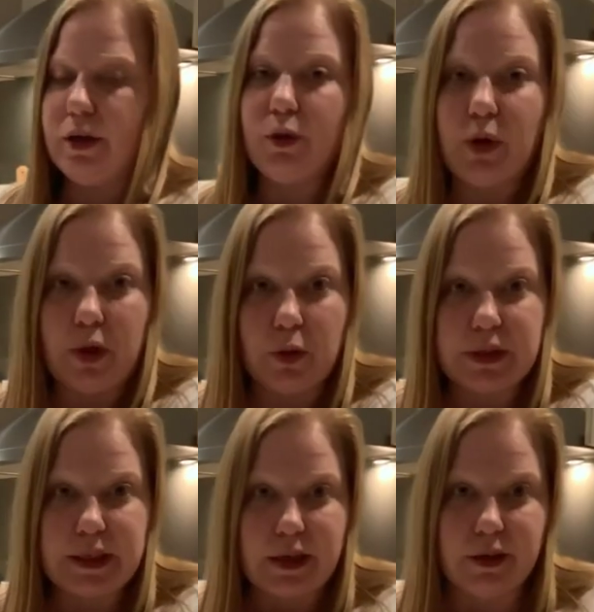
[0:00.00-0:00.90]
Weather
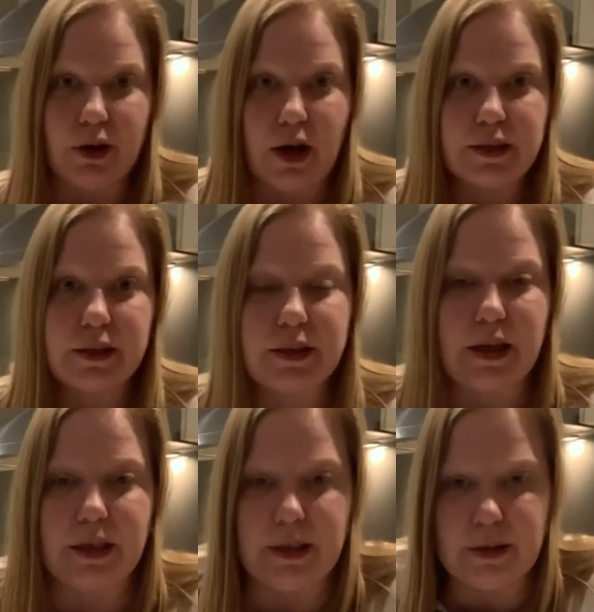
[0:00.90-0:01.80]
was nice and
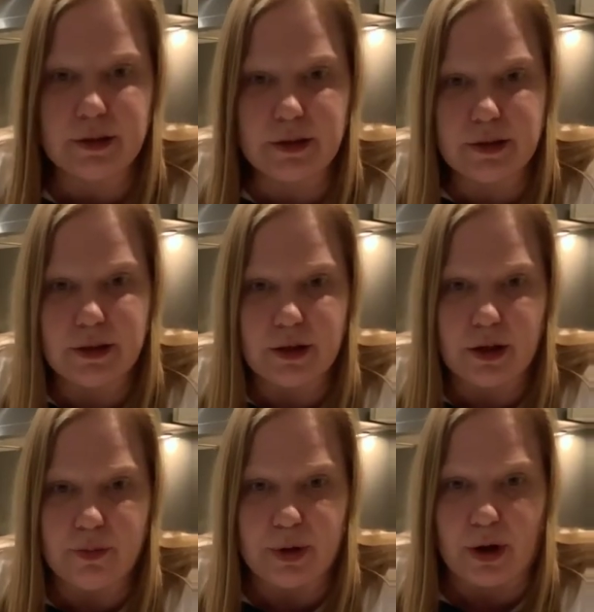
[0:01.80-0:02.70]
sunny,
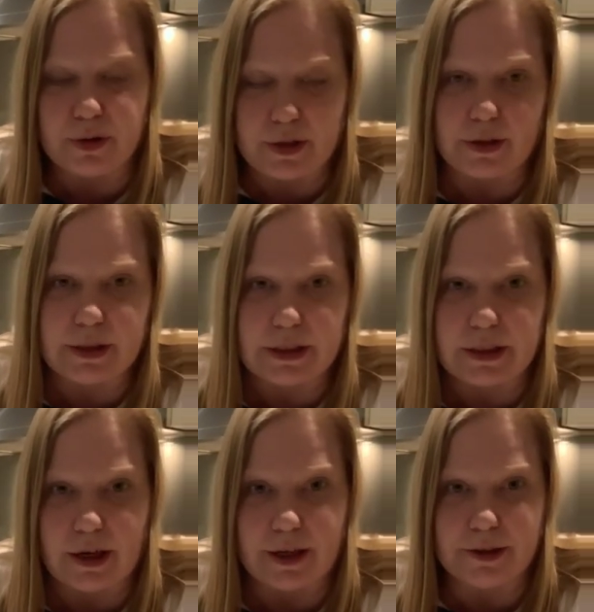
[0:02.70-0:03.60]
but I was locked
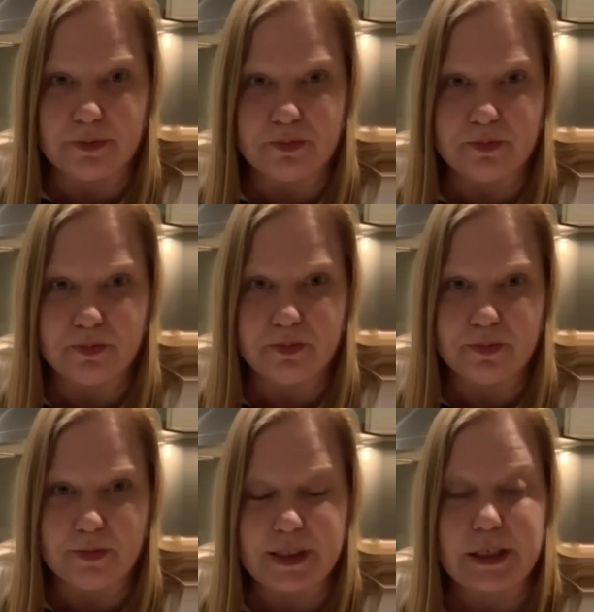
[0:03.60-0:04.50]
inside.
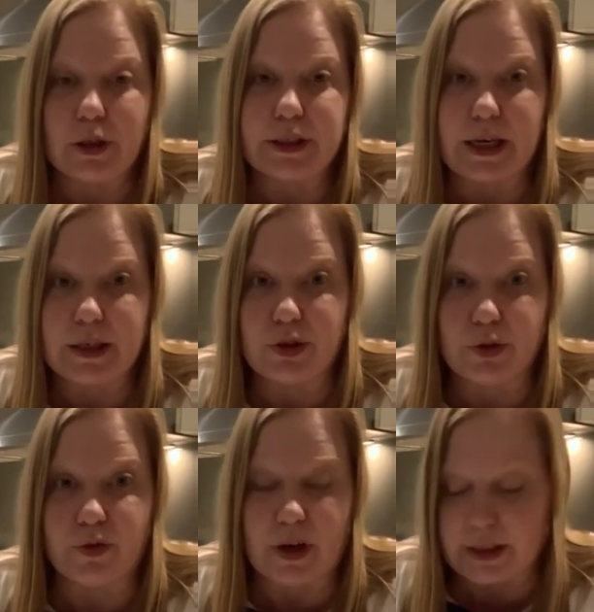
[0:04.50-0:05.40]
Still on day 2
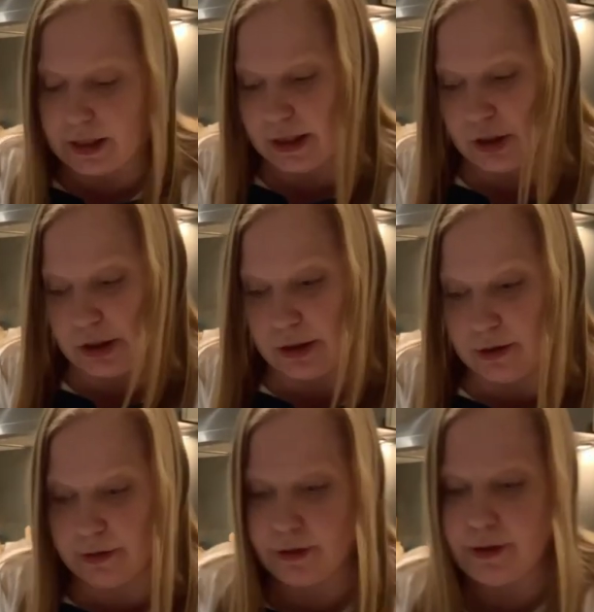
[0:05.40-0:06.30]
of isolation.
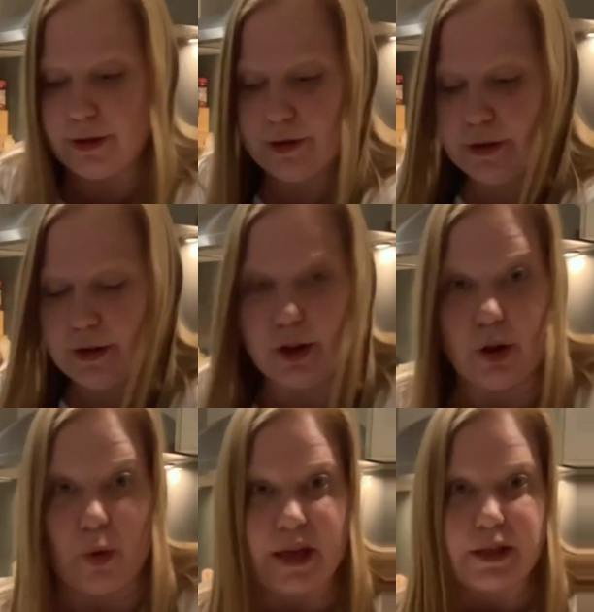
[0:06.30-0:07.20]
Long
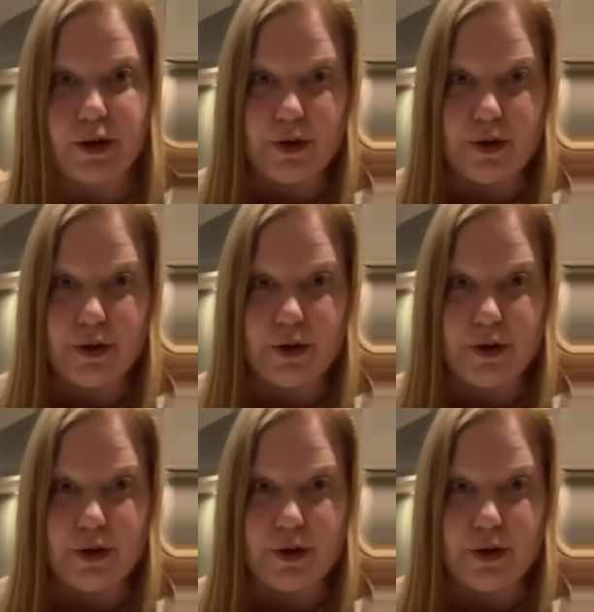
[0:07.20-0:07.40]
way to go.